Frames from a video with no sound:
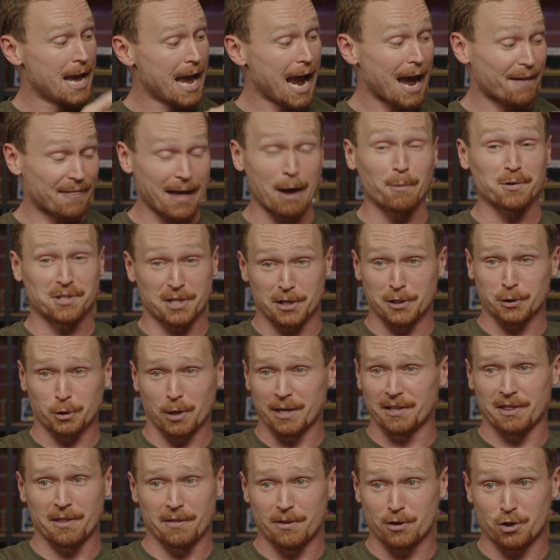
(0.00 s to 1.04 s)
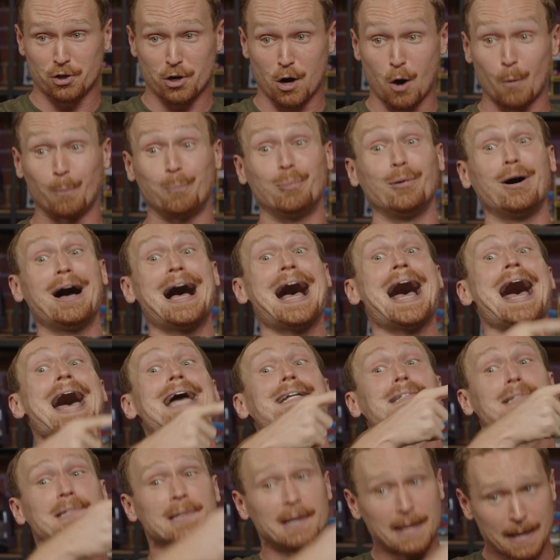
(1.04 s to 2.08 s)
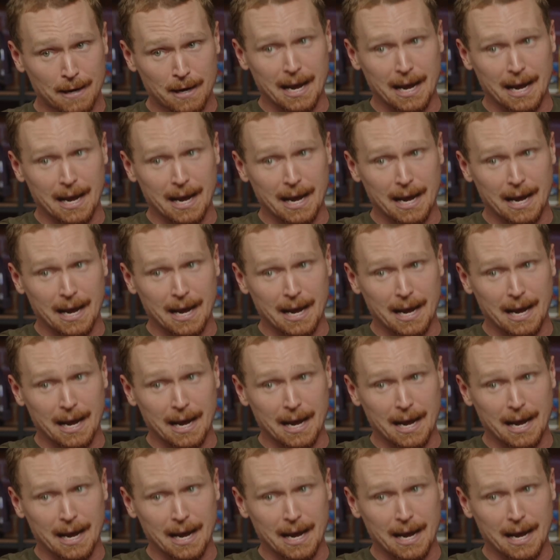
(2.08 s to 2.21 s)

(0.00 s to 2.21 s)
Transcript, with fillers: And that was the strength of the show. But